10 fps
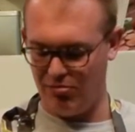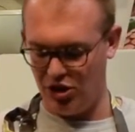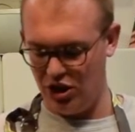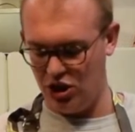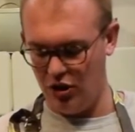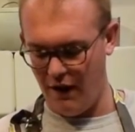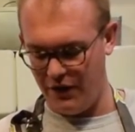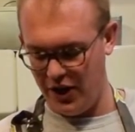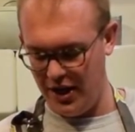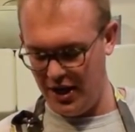I'm going to turn off
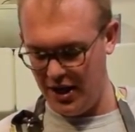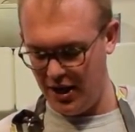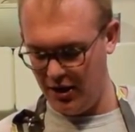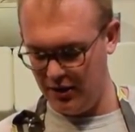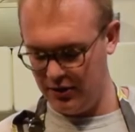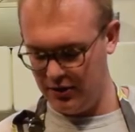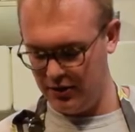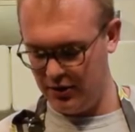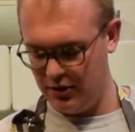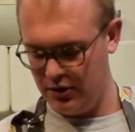the heat here,
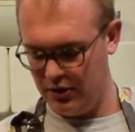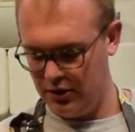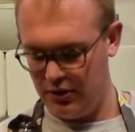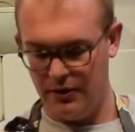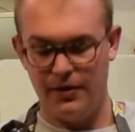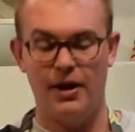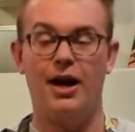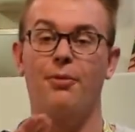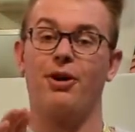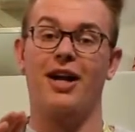
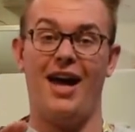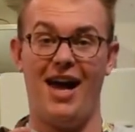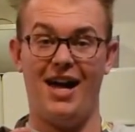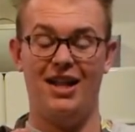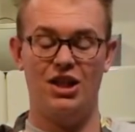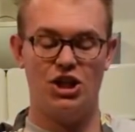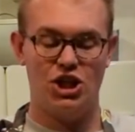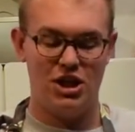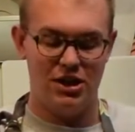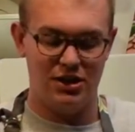and we're going to add in the
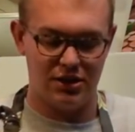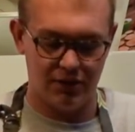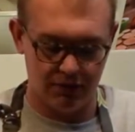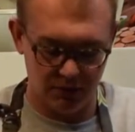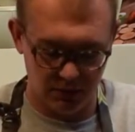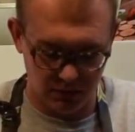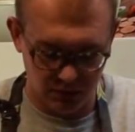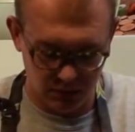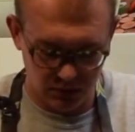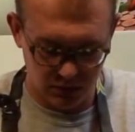cheese.
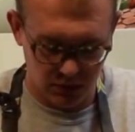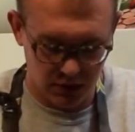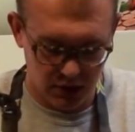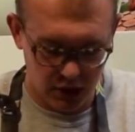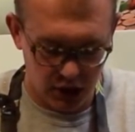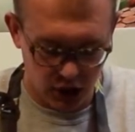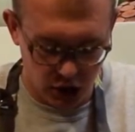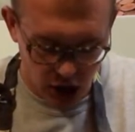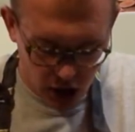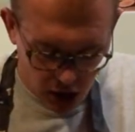
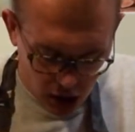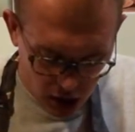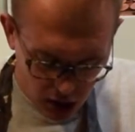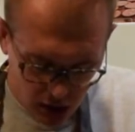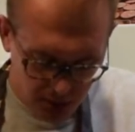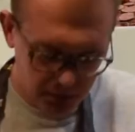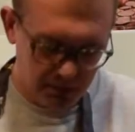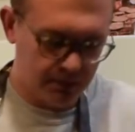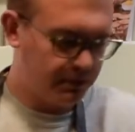Yum!